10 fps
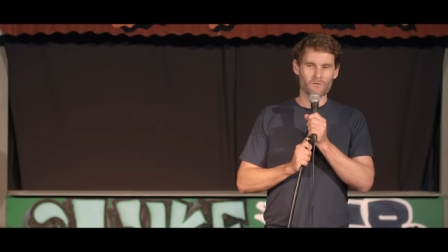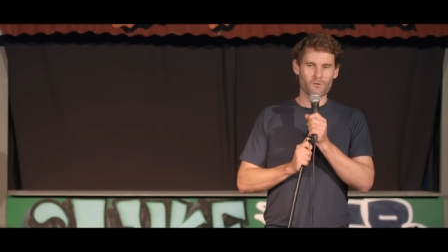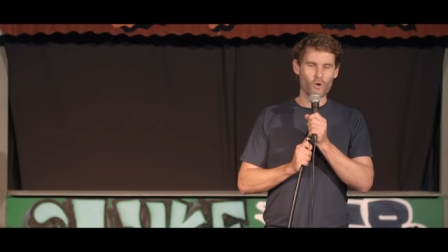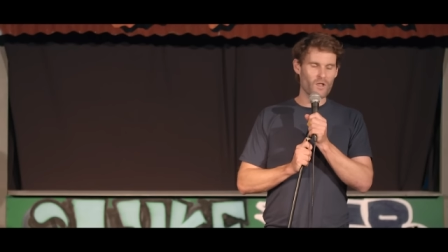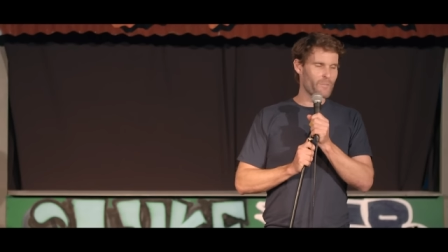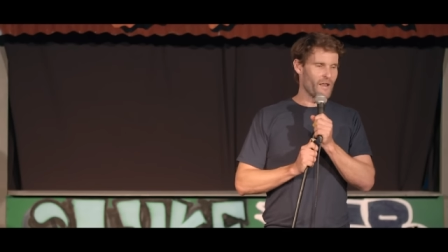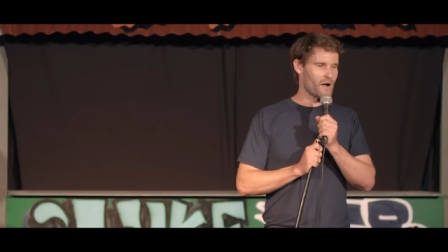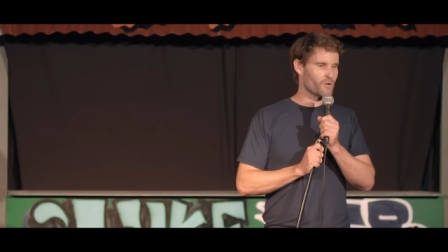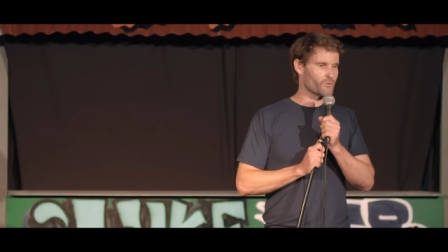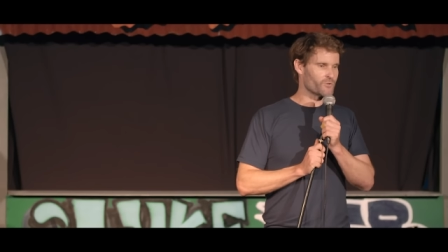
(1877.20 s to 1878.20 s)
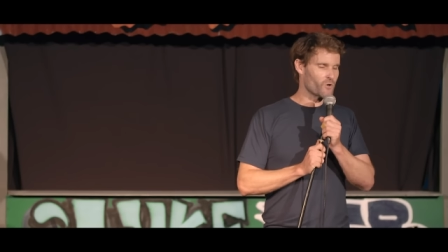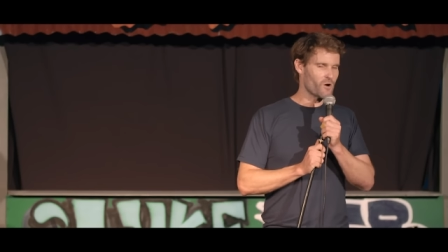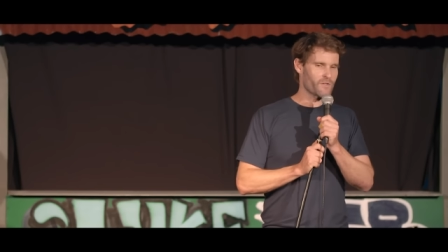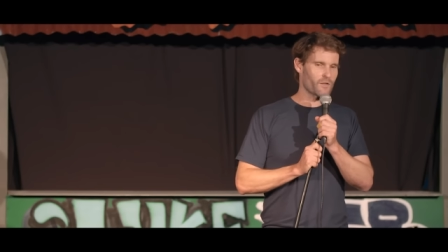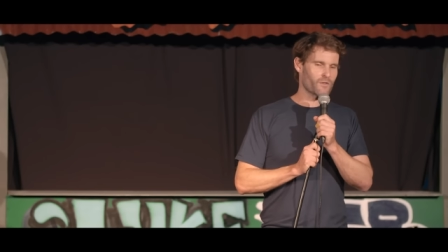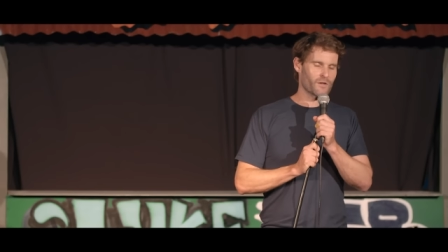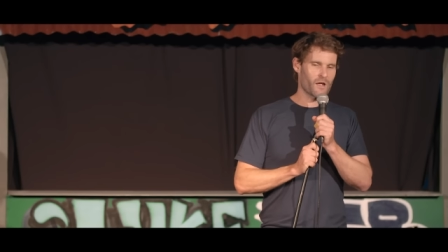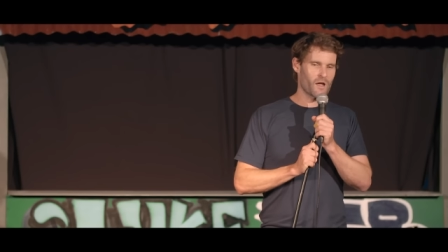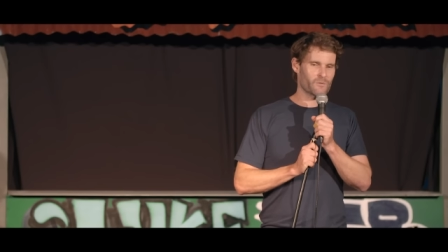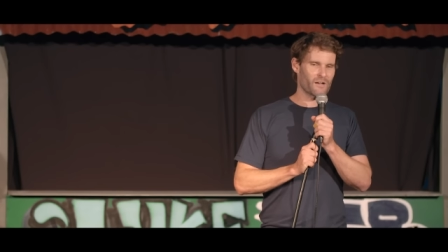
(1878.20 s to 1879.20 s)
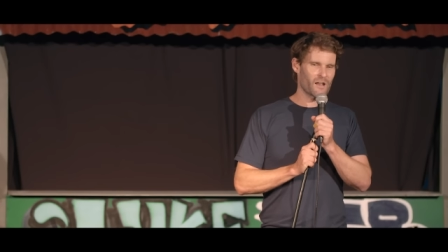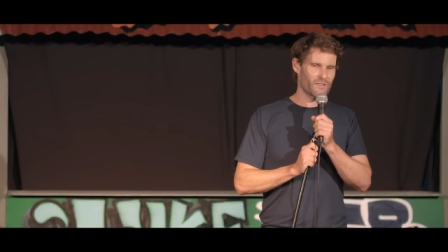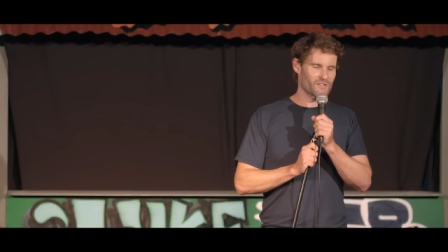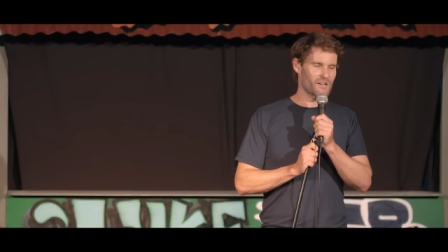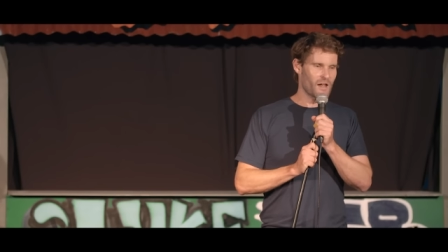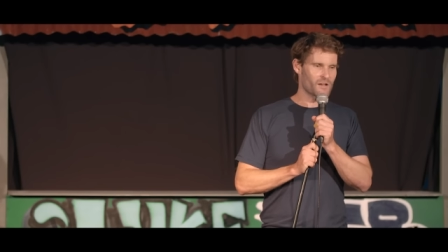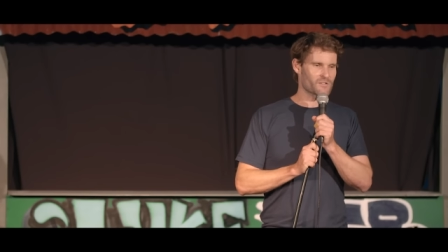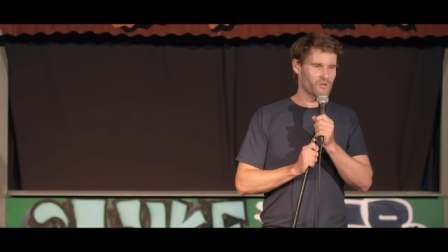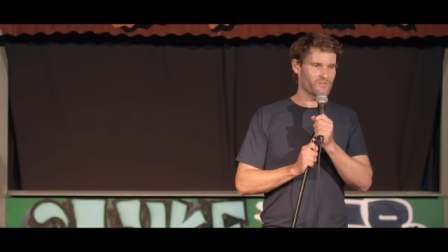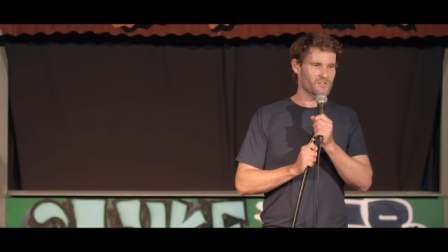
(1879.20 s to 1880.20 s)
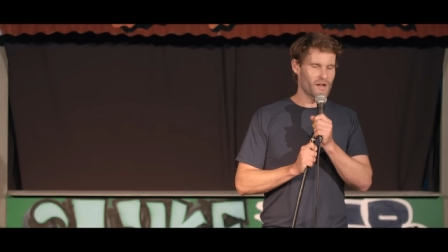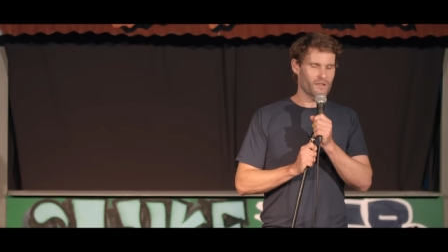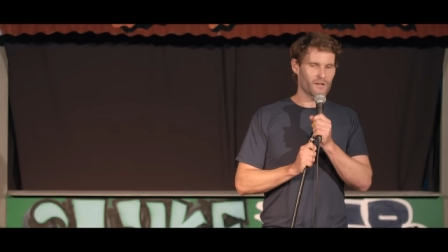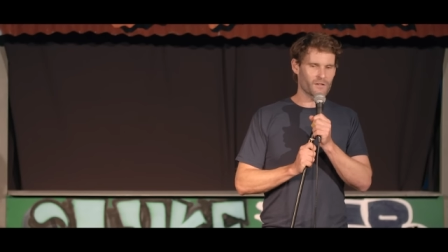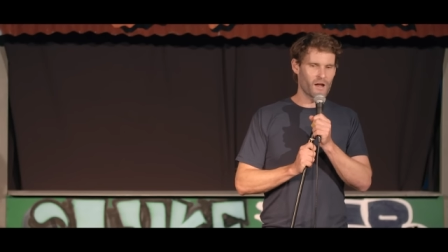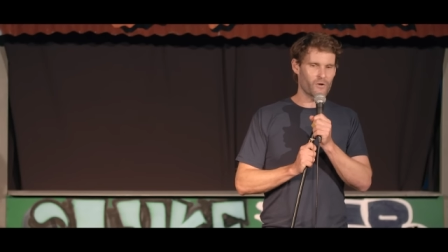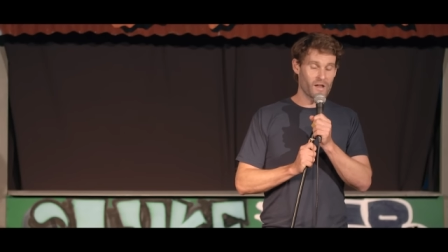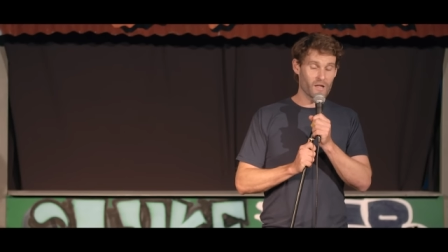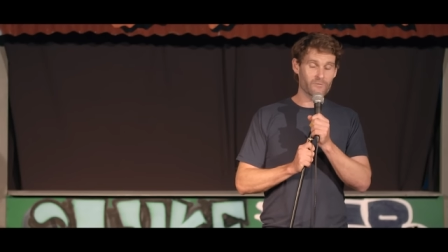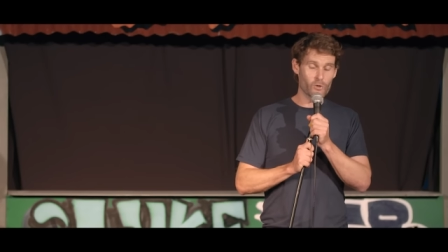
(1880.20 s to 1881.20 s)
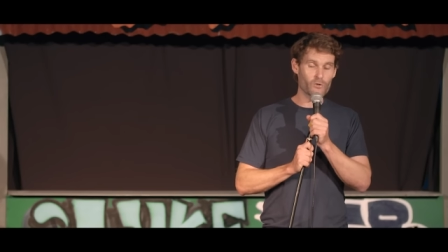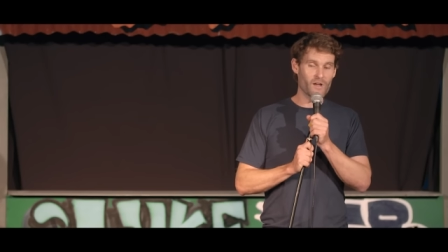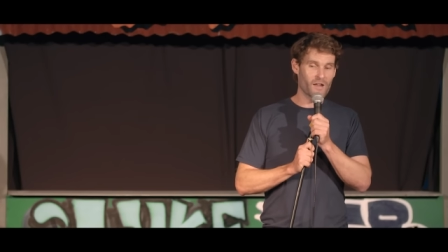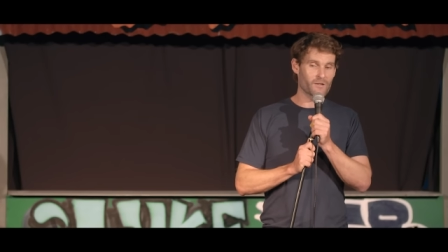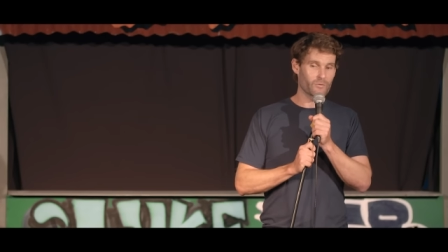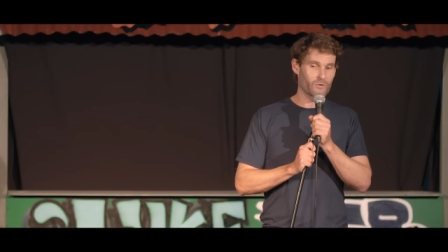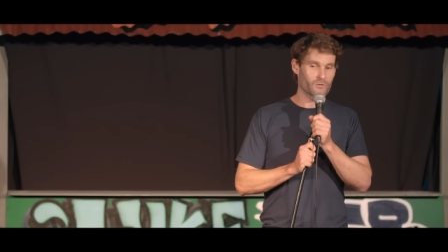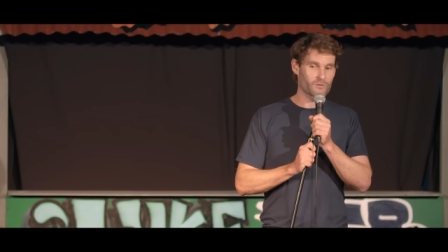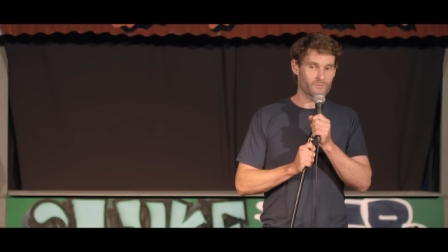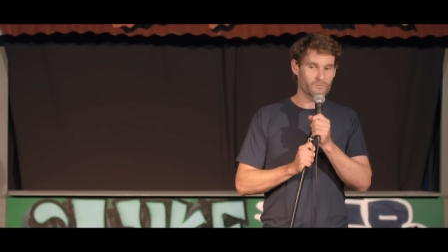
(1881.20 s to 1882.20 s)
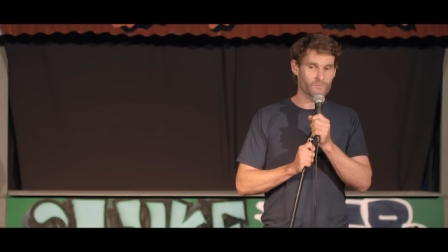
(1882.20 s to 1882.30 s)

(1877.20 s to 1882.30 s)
Call up an uncle to drive that thing home, get another decade of service out of that car, and a hell of a good yarn to boot.